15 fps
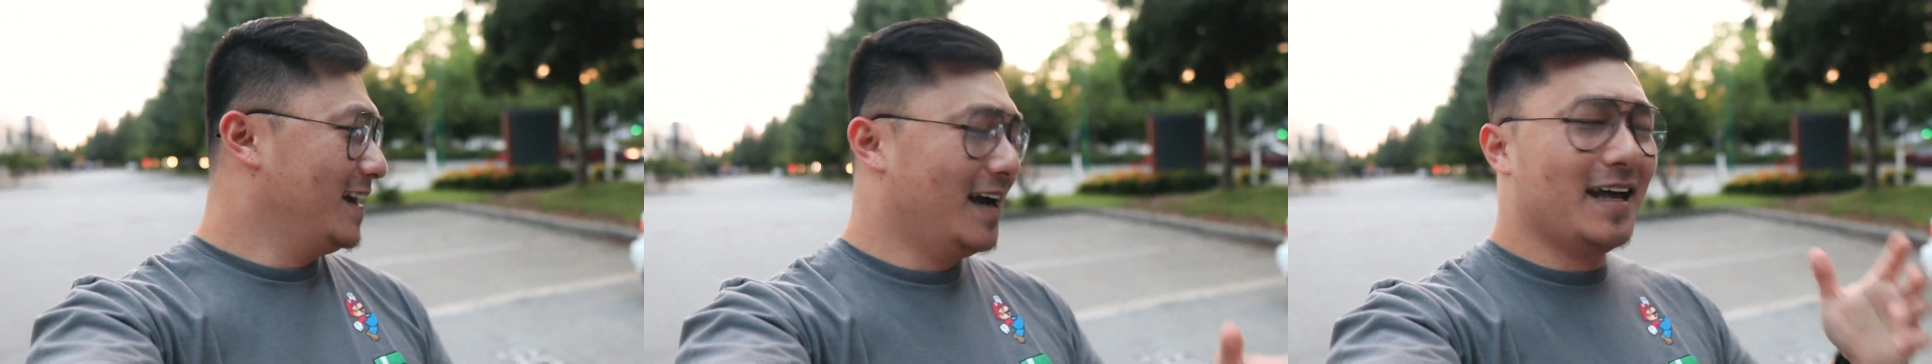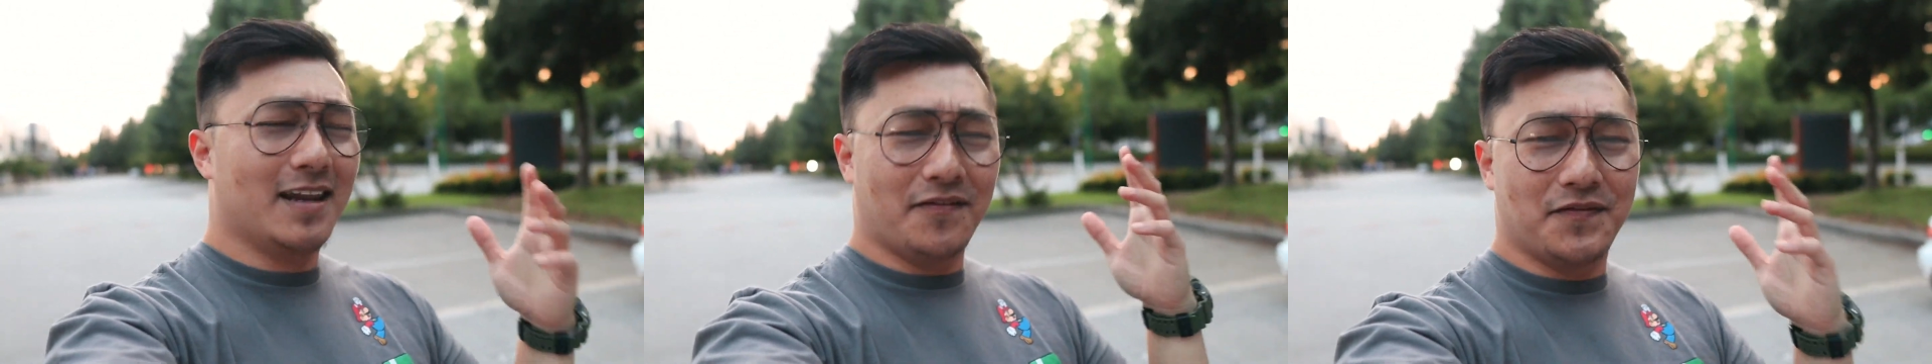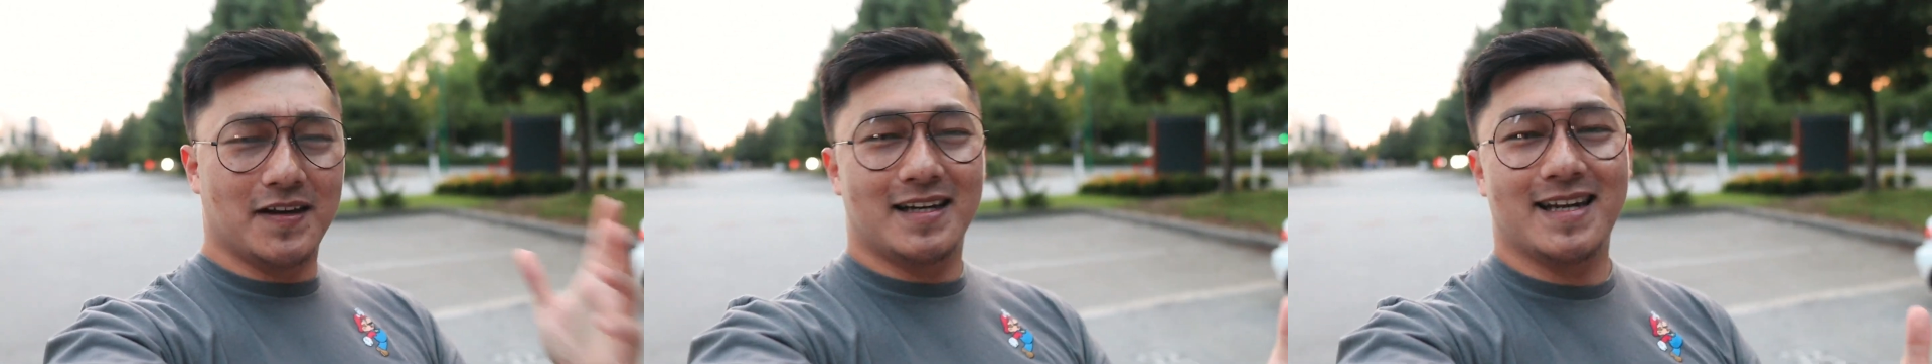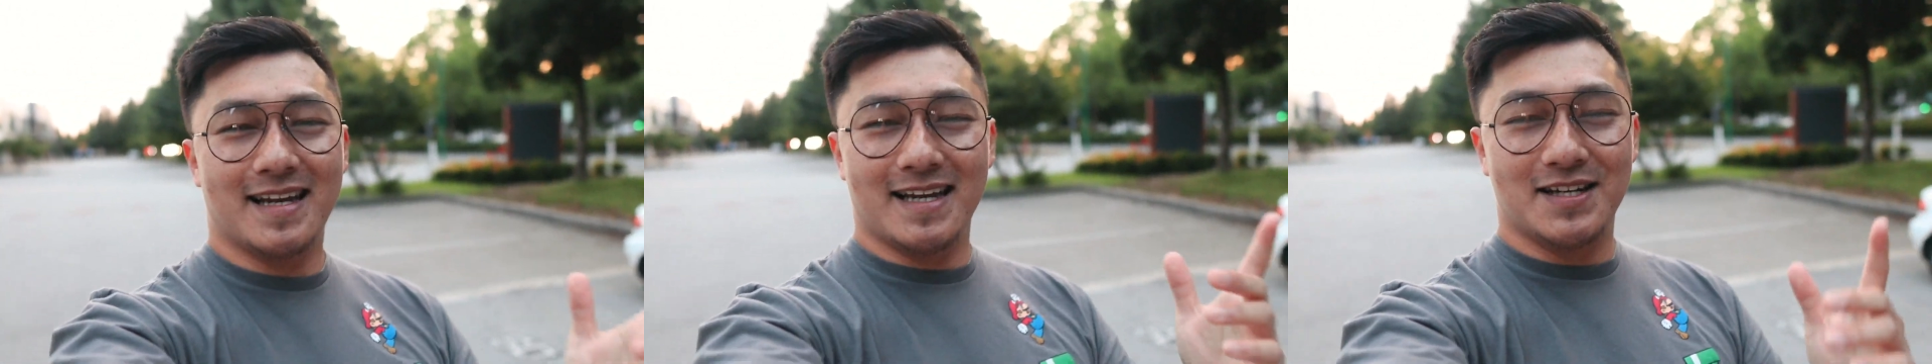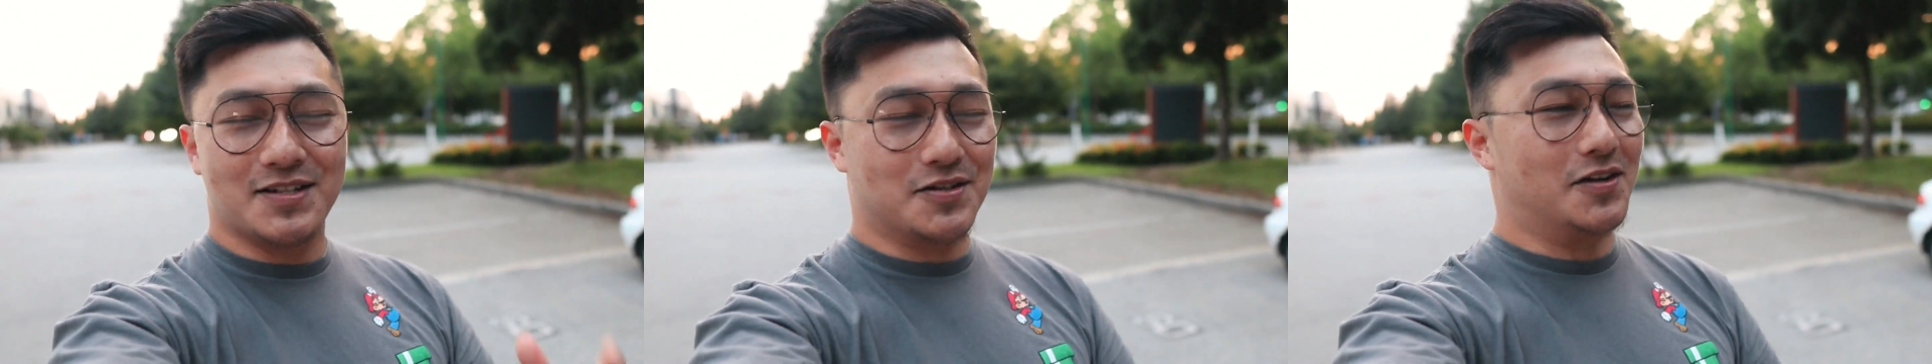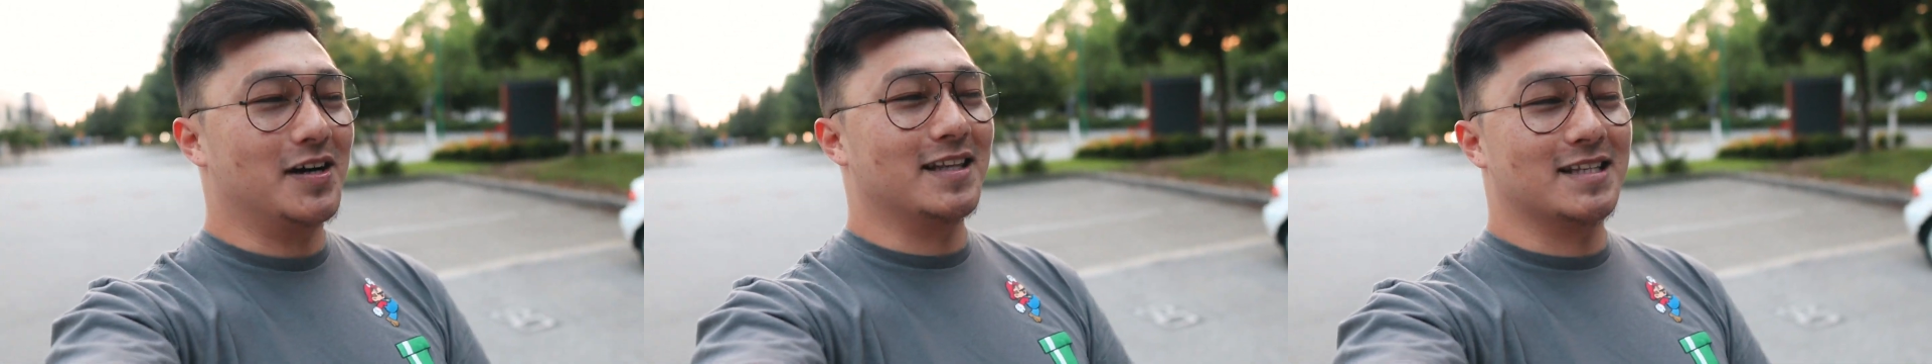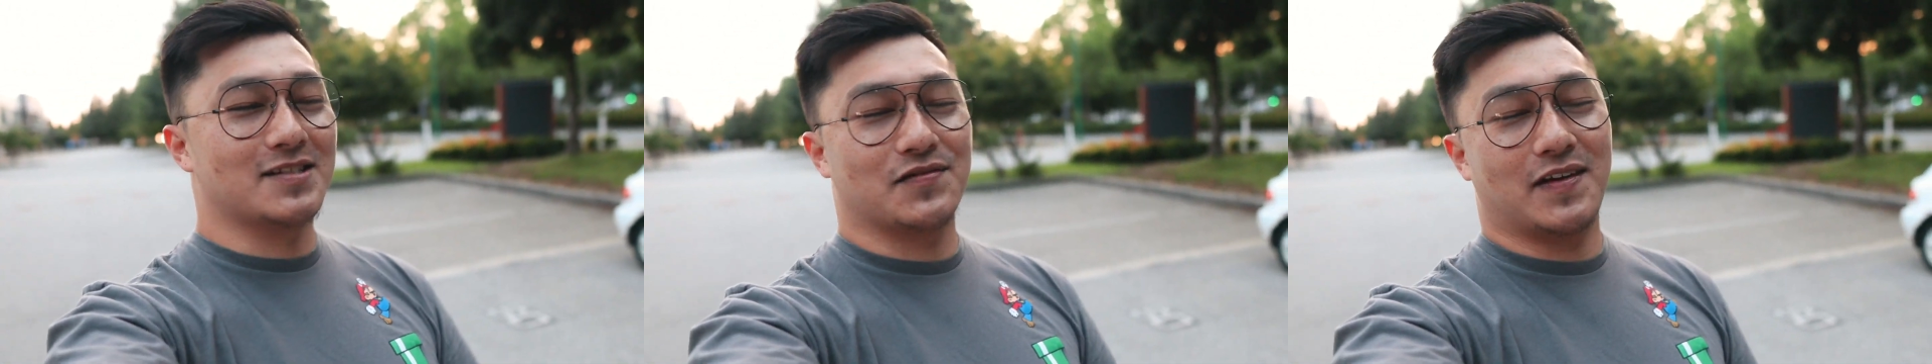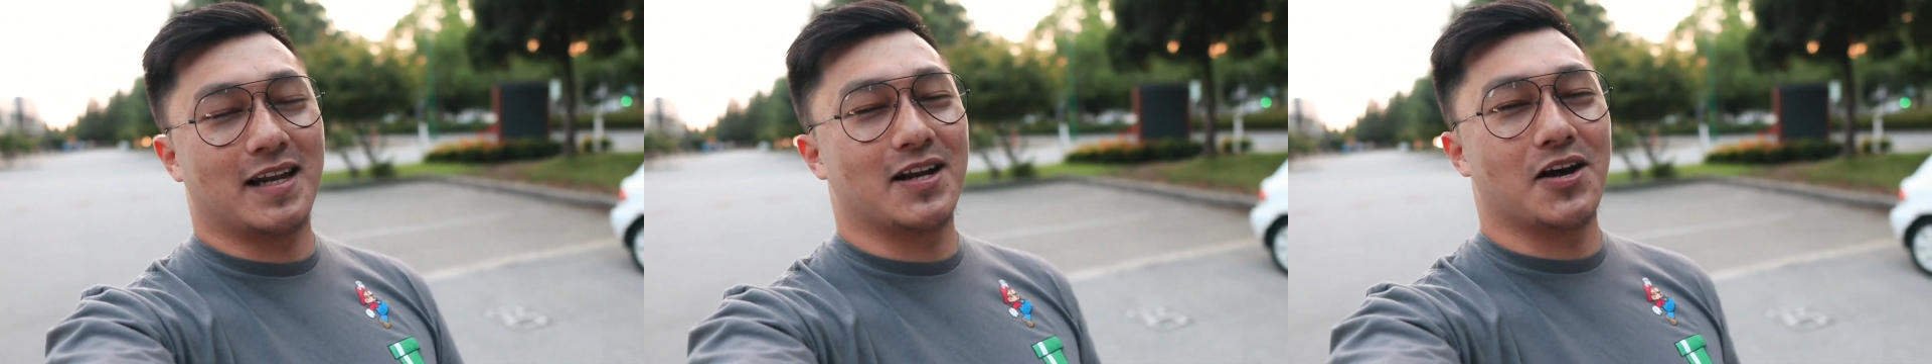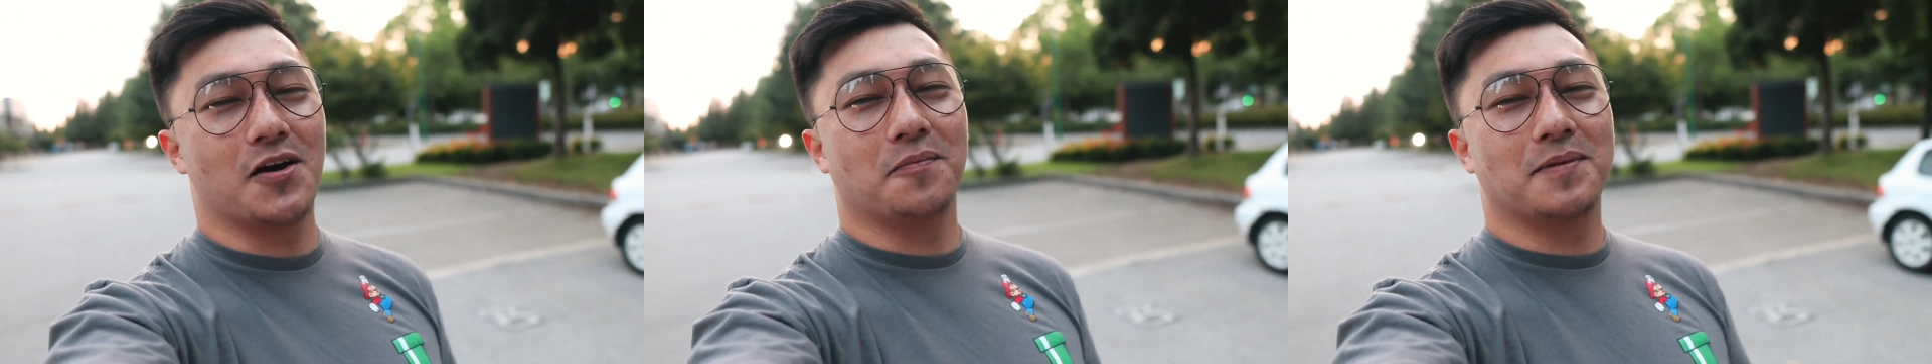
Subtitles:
And if you did enjoy this video,